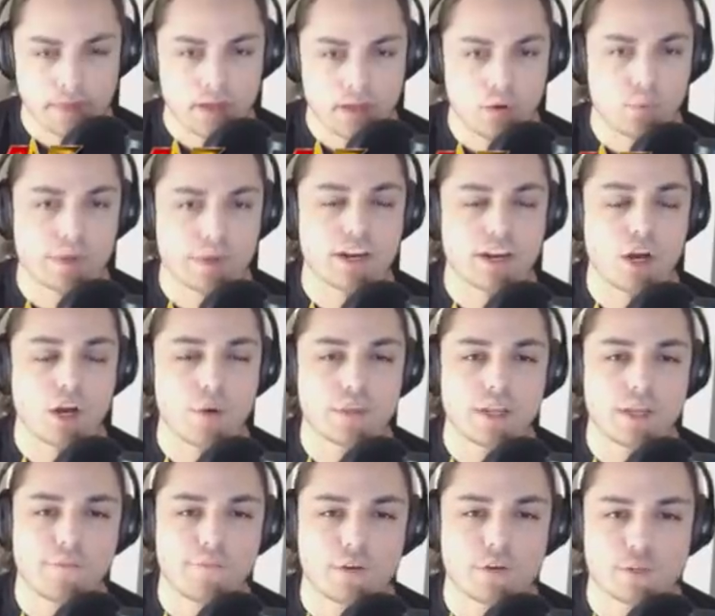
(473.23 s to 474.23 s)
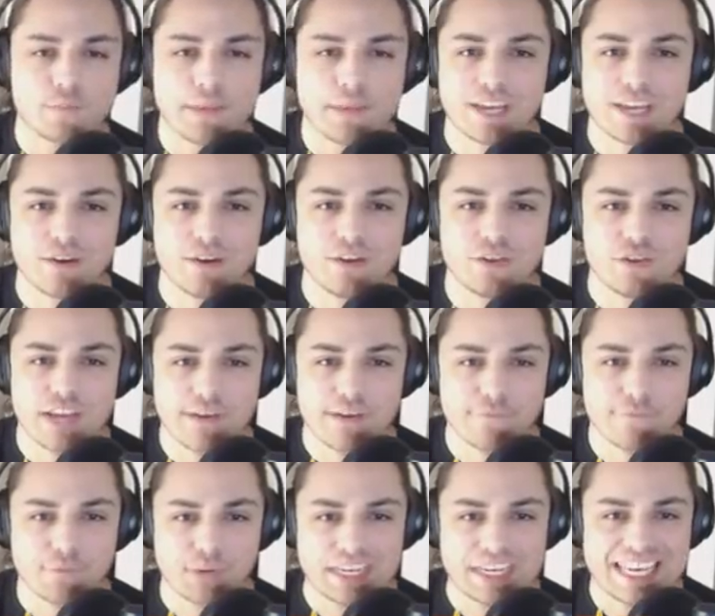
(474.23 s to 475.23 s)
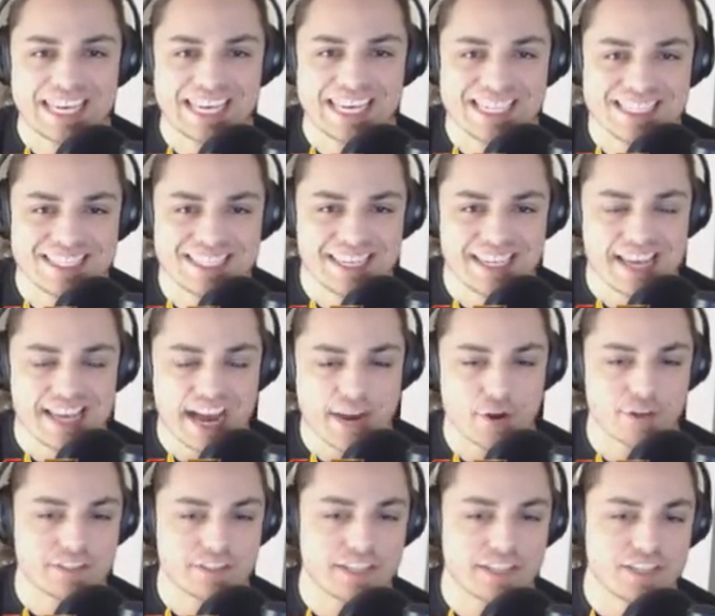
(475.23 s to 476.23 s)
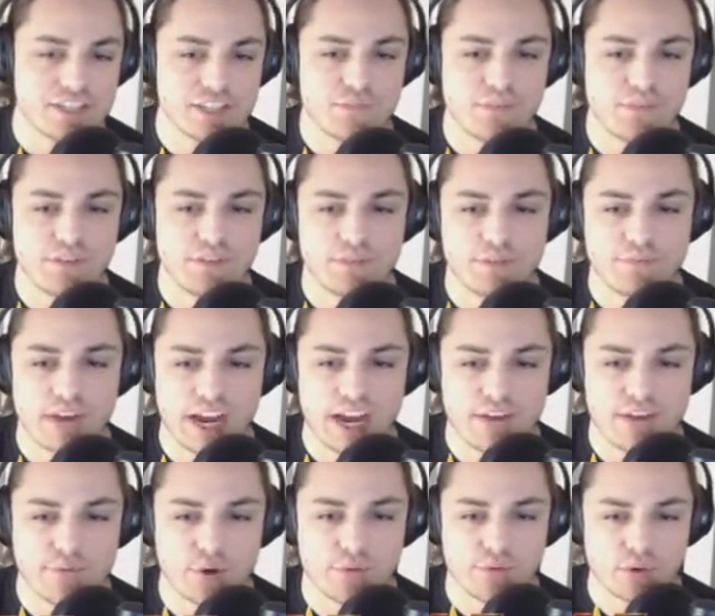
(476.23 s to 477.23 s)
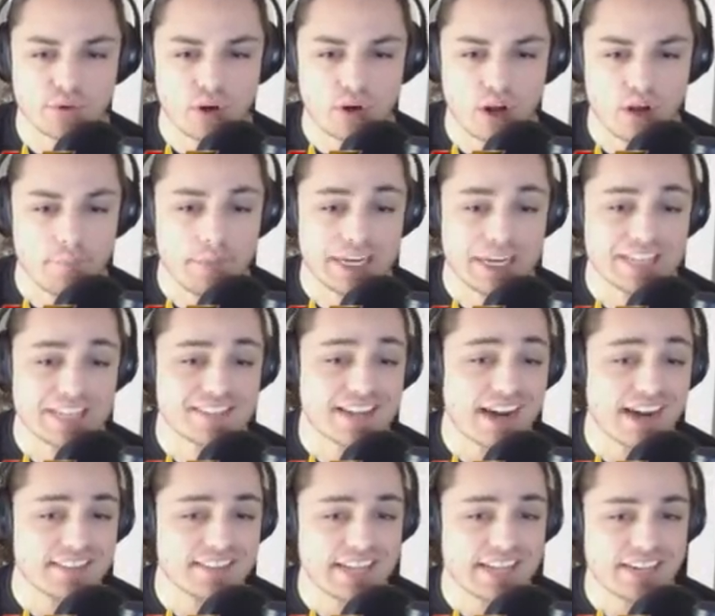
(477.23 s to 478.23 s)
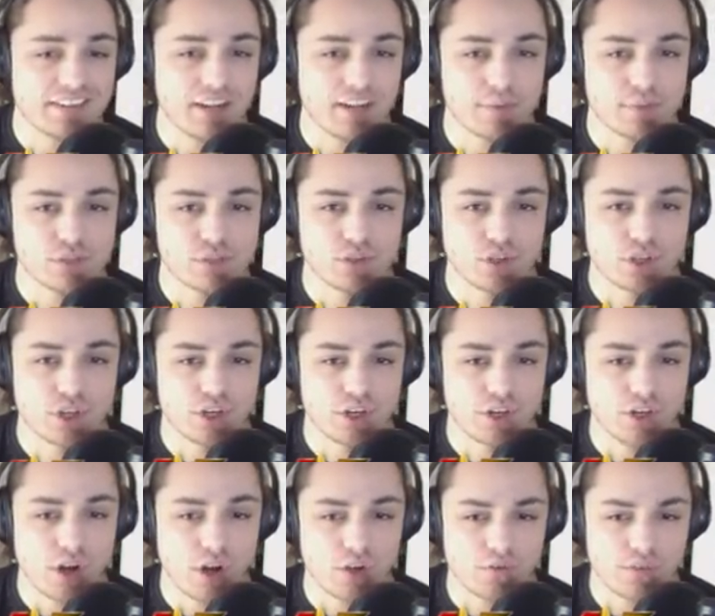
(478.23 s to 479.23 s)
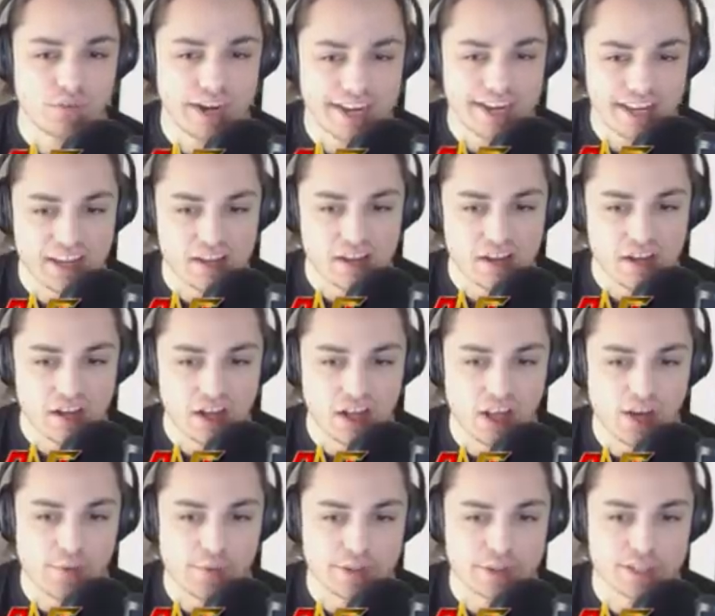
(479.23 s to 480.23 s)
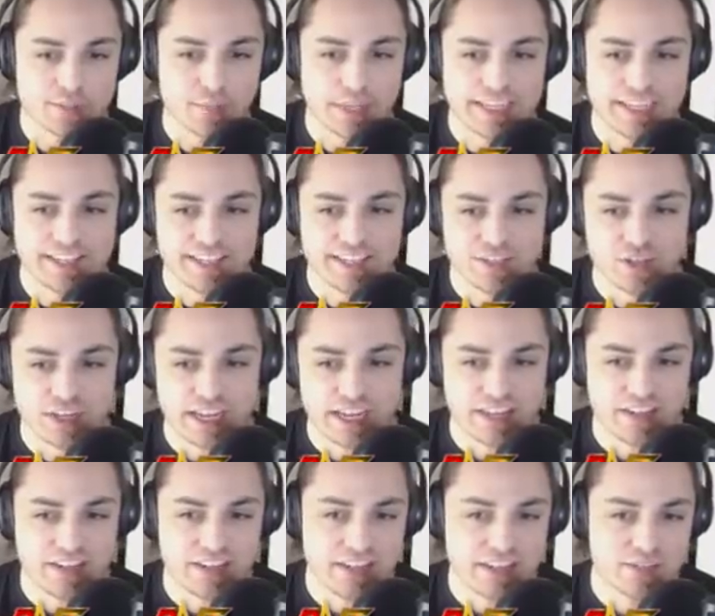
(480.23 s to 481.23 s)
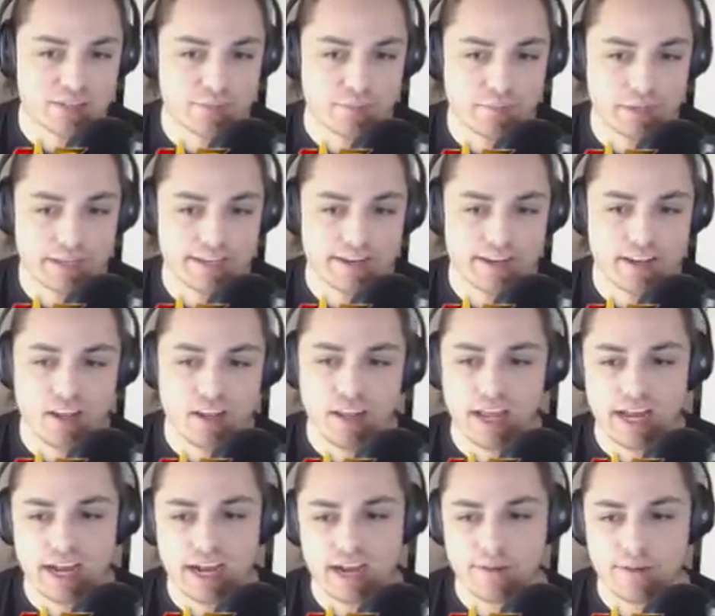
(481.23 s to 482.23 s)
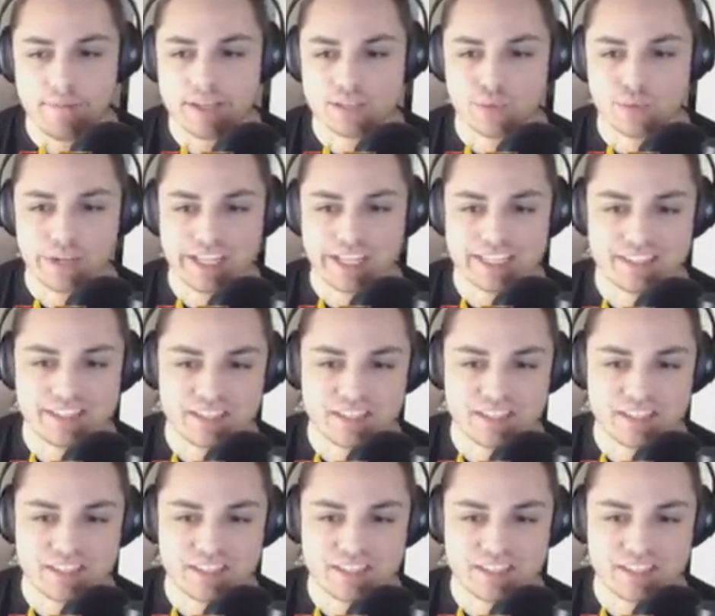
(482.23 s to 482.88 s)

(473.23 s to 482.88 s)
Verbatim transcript: We're going to go with our first pick, Jeffrey Kinsey. I know it says he's 55 overall, but his contact numbers look good already, along with his plate vision and discipline, um, as well as his